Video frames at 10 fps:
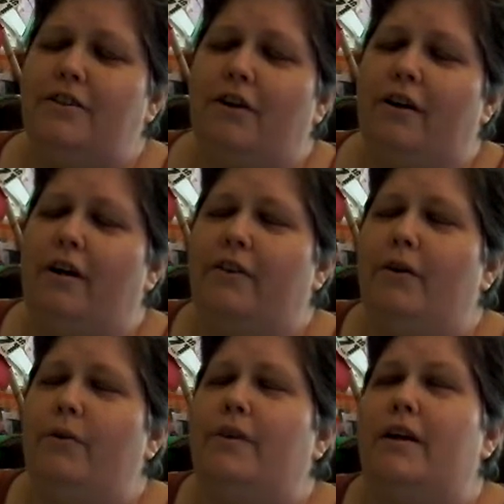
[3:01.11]
yarn,
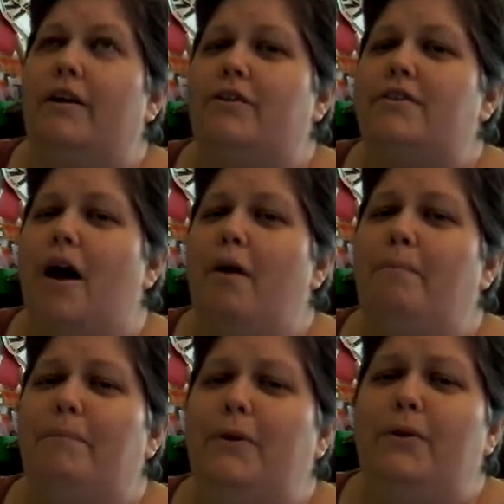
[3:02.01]
although there are
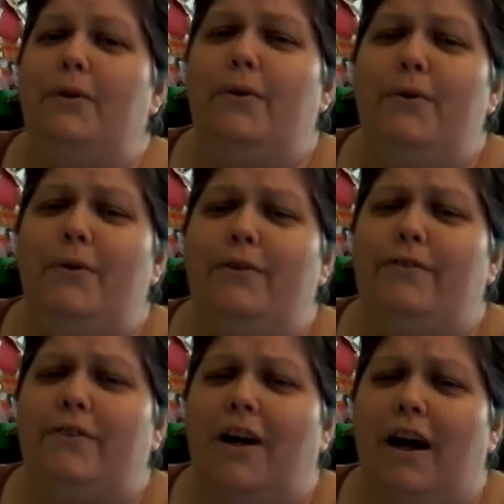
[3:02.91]
some
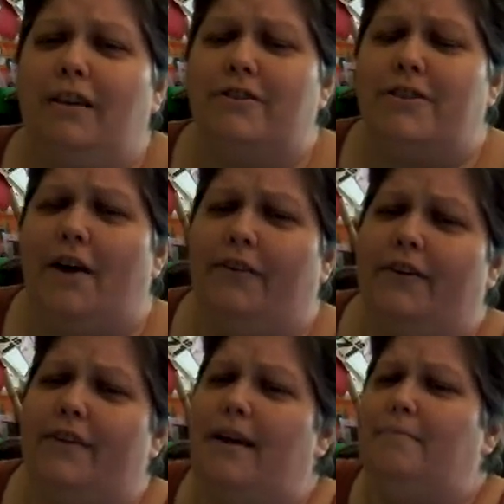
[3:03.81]
beautiful colors out
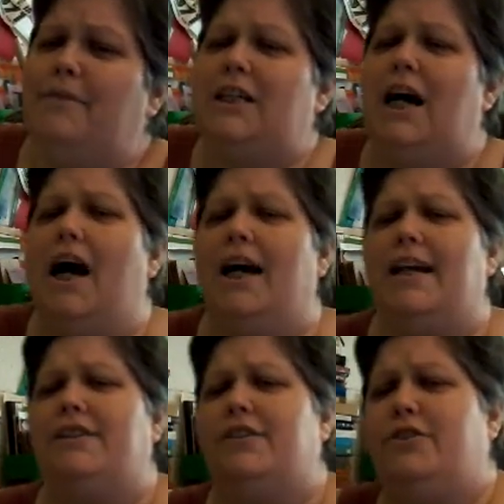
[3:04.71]
there that I'm
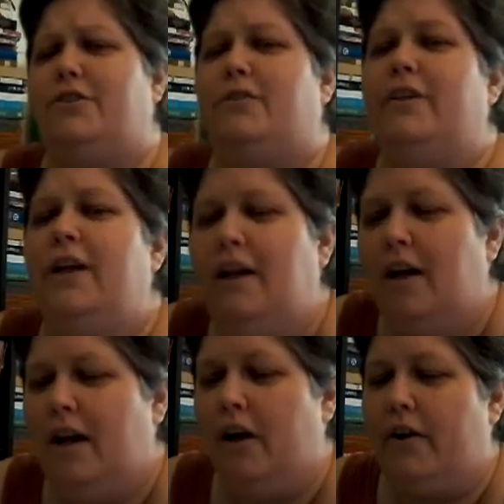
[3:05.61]
dying to do.
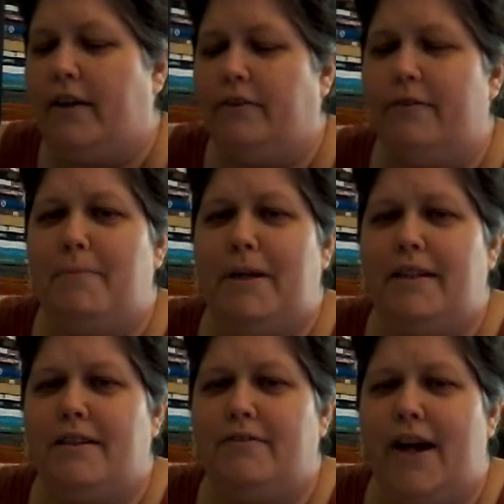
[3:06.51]
Okay, 3
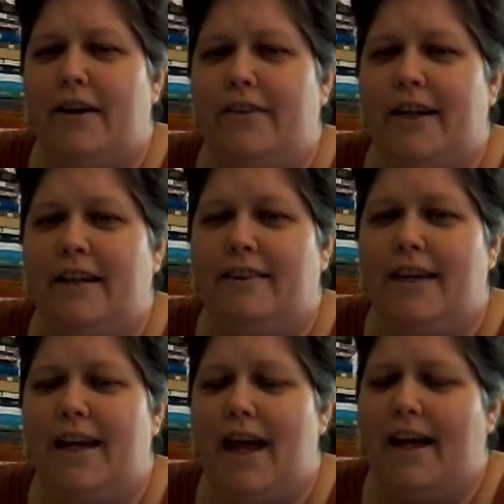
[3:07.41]
minutes of nattering,
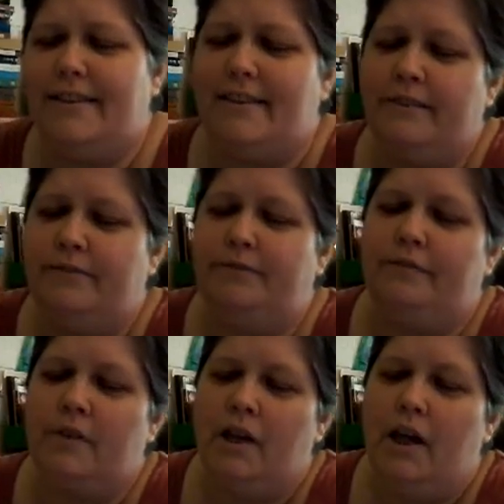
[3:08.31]
the end.
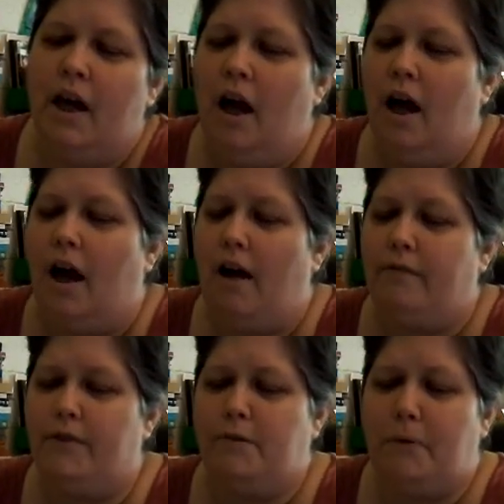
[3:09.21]

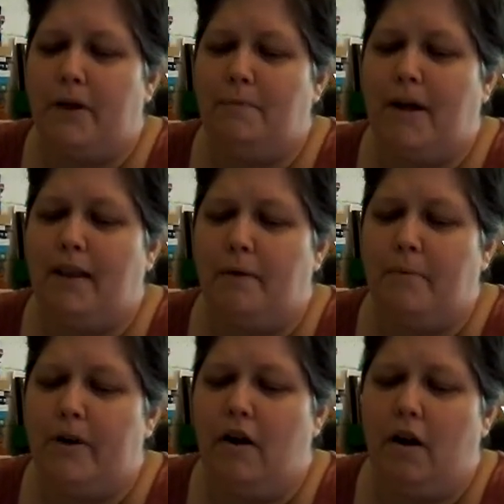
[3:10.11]
First book in my
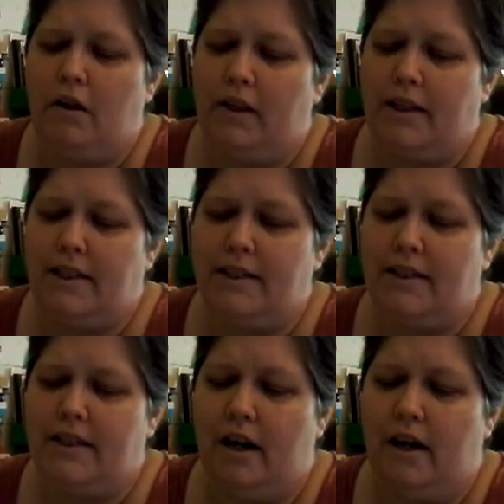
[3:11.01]
library haul
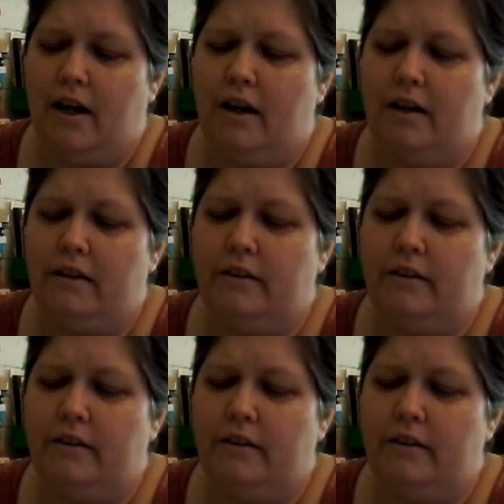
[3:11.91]
is, I'm